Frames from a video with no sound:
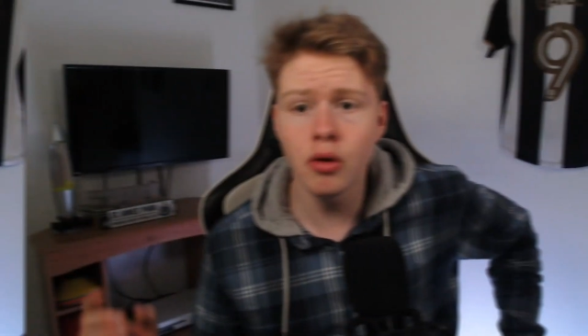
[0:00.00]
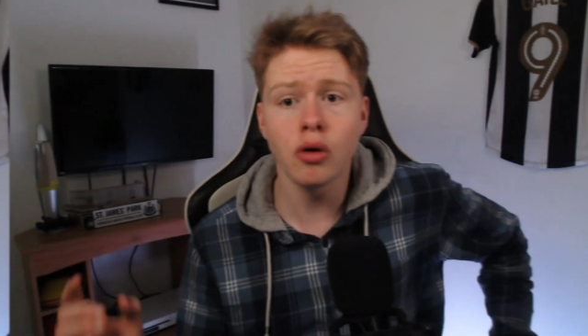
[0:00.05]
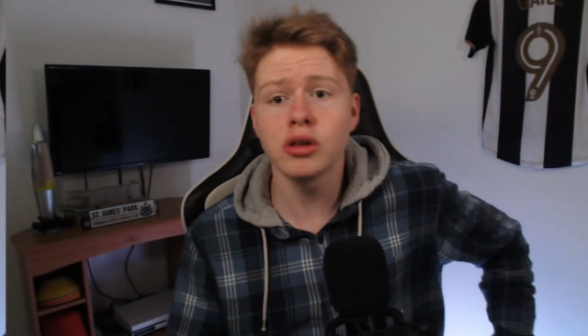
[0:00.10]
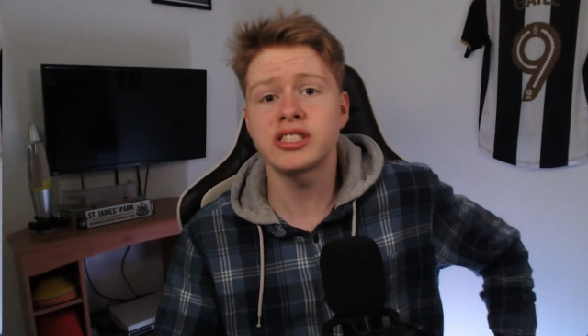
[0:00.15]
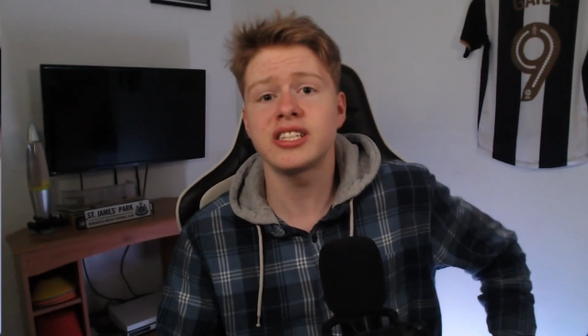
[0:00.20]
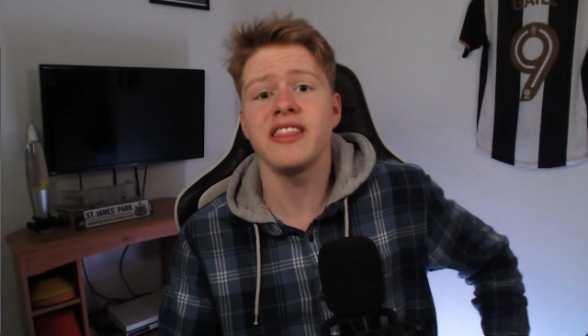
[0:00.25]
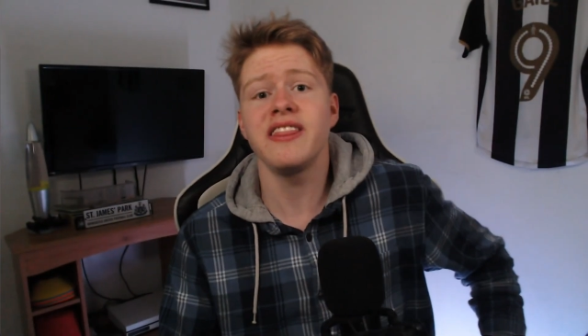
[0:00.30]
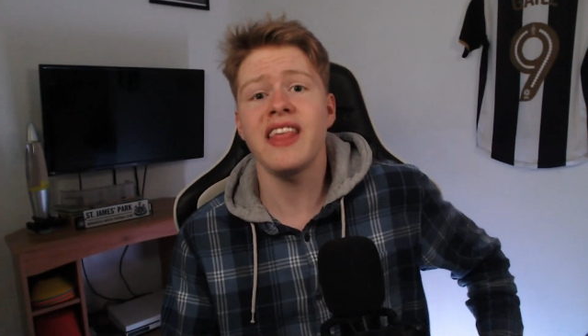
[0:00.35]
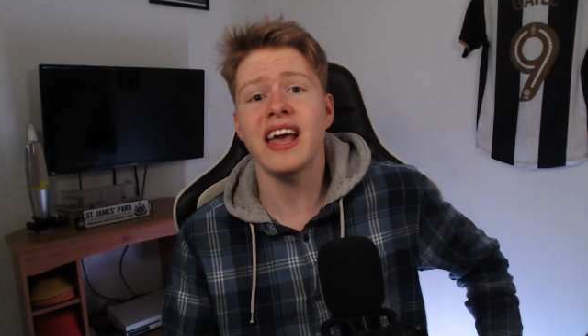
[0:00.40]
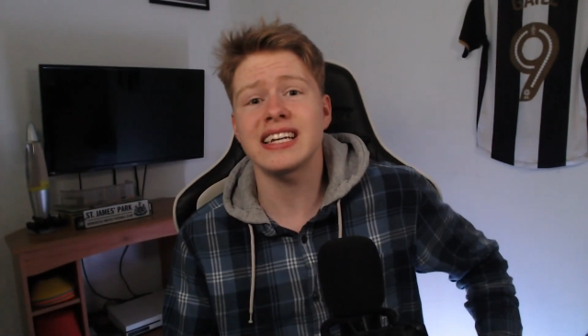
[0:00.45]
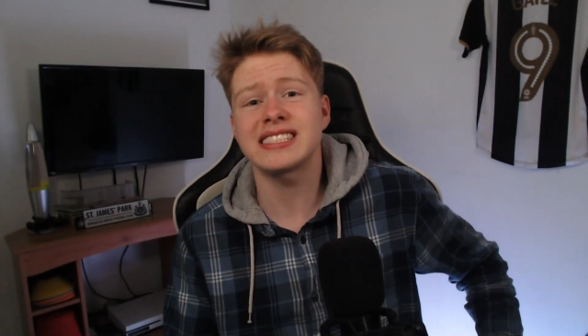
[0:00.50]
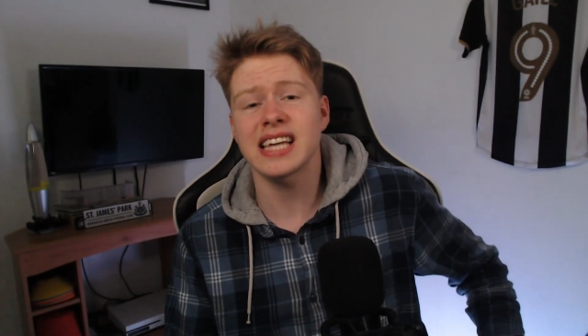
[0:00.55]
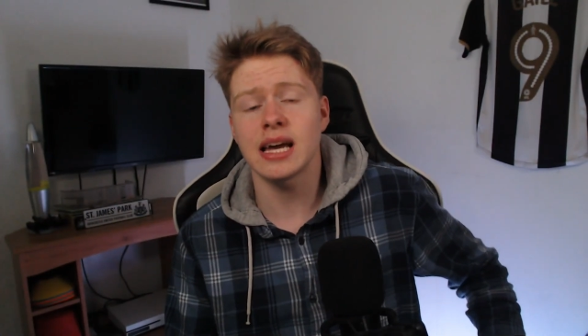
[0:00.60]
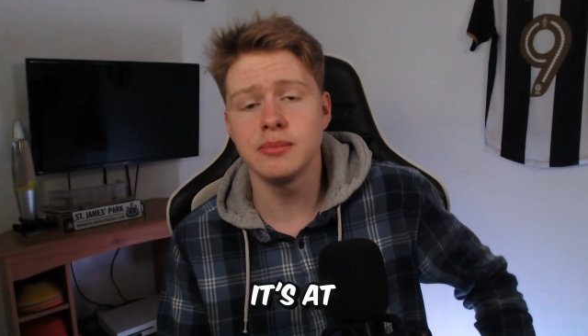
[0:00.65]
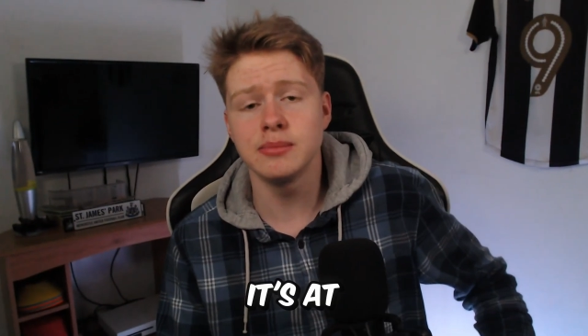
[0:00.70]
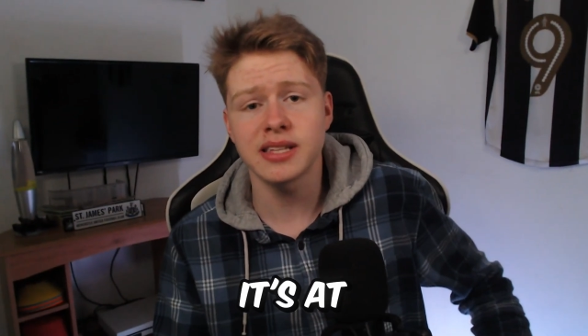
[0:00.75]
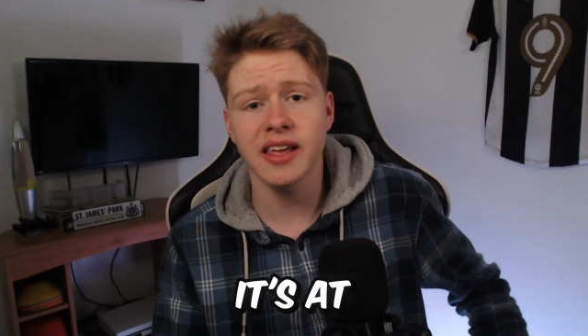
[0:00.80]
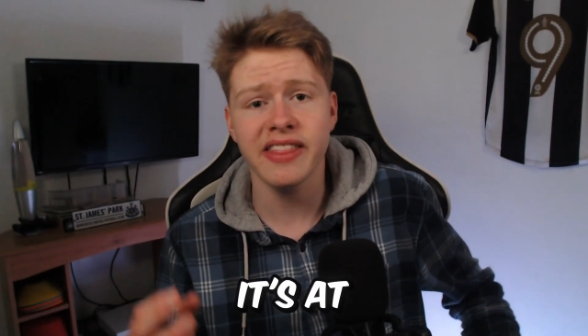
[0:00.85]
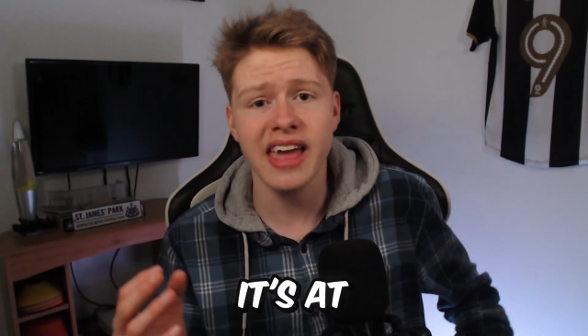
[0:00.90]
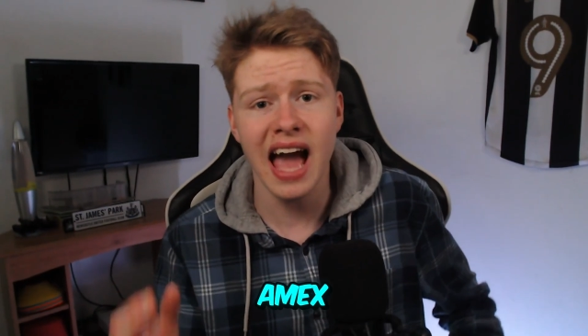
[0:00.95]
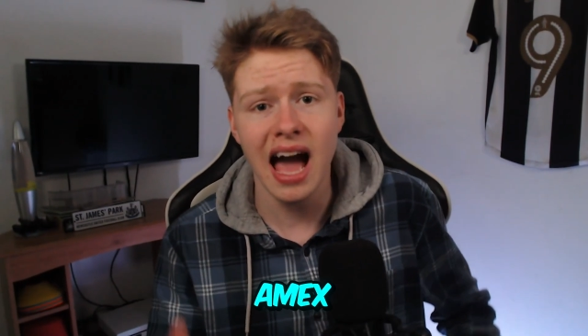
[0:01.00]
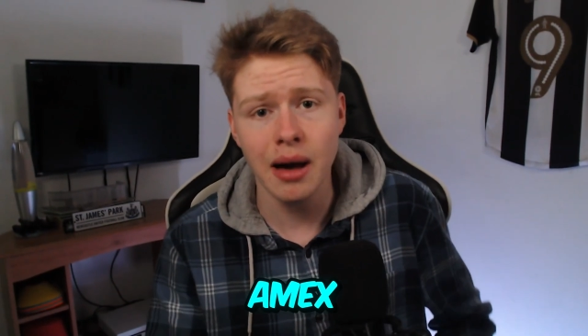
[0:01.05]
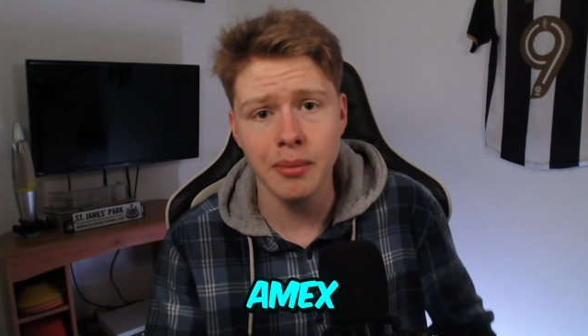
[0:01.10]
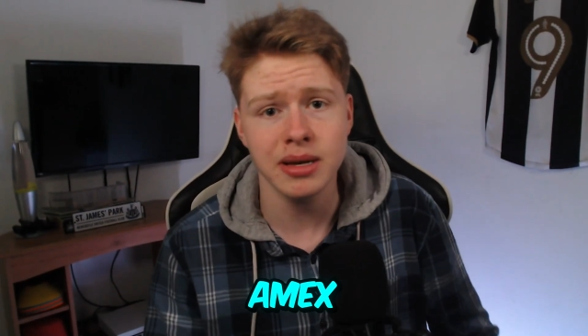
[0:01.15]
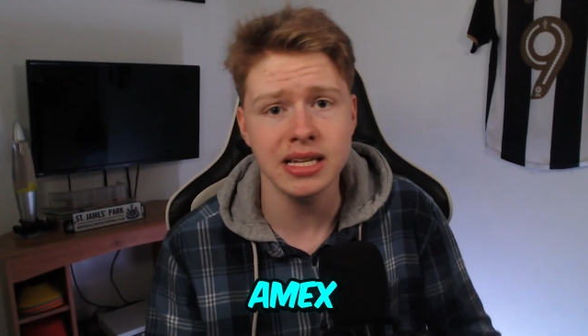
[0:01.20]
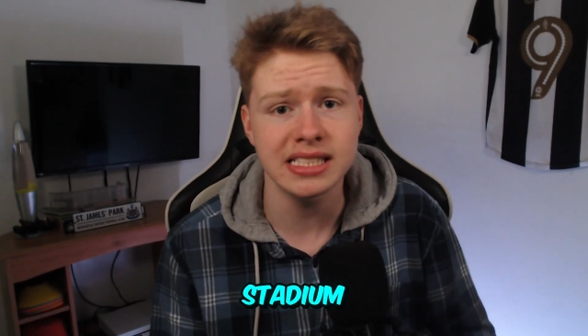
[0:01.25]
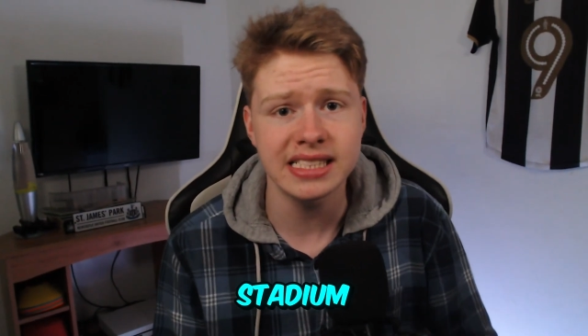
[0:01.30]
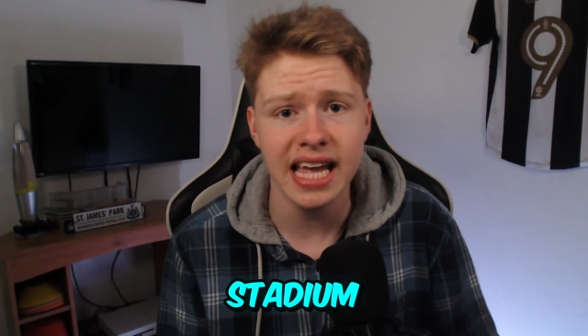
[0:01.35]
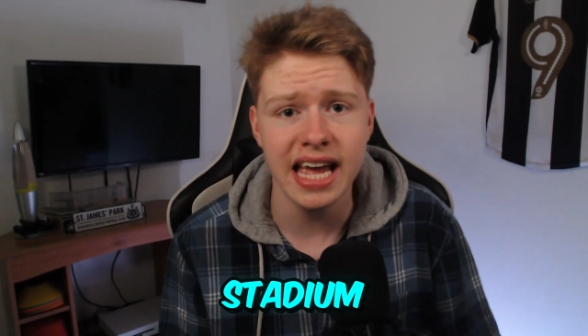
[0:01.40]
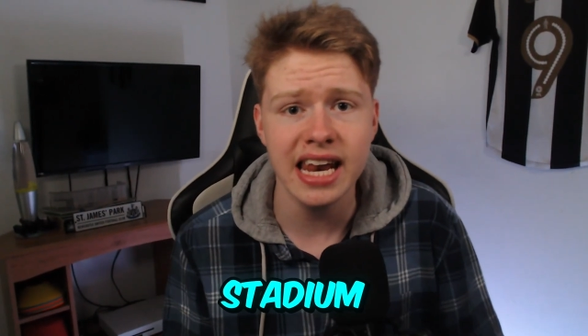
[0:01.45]
on to the next games at the
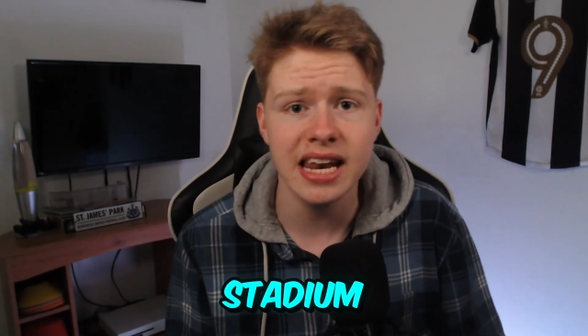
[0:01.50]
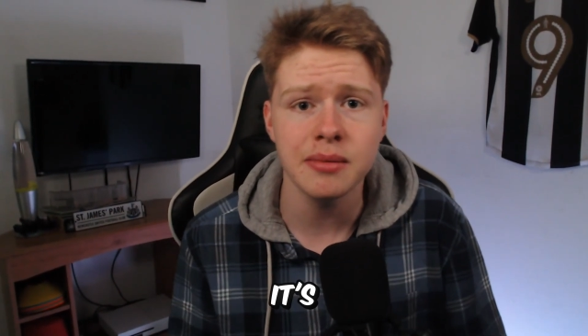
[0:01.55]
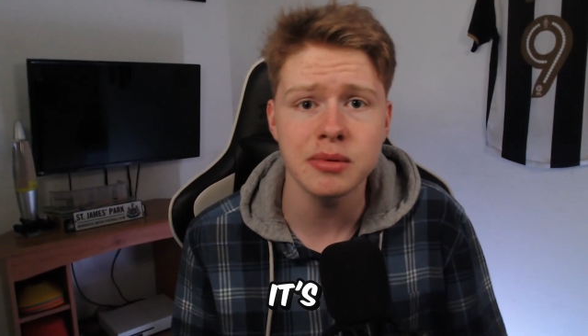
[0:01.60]
Amex Stadium.